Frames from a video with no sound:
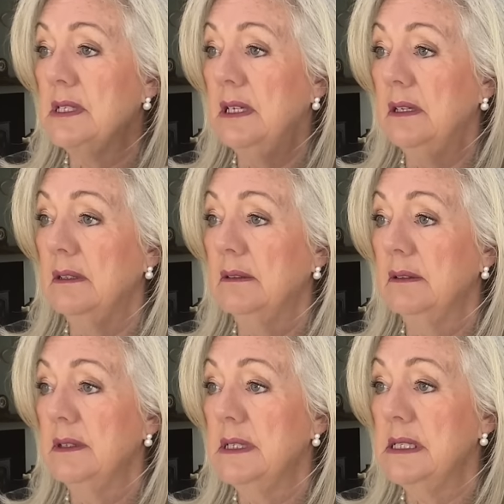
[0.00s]
to,
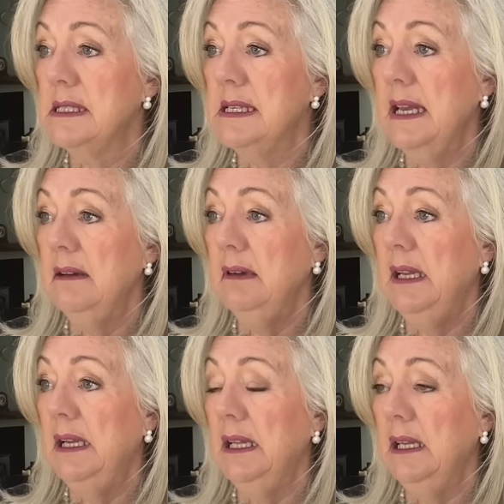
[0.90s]
to say
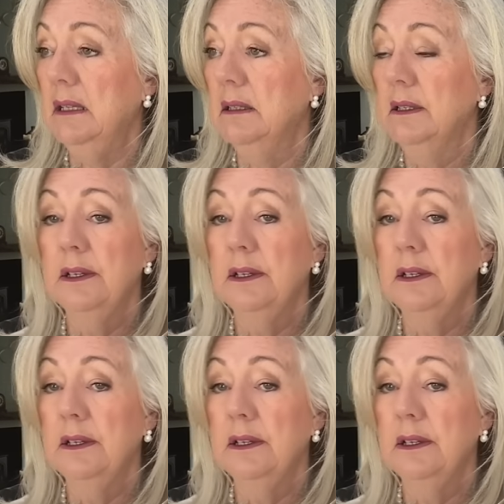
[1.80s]
really.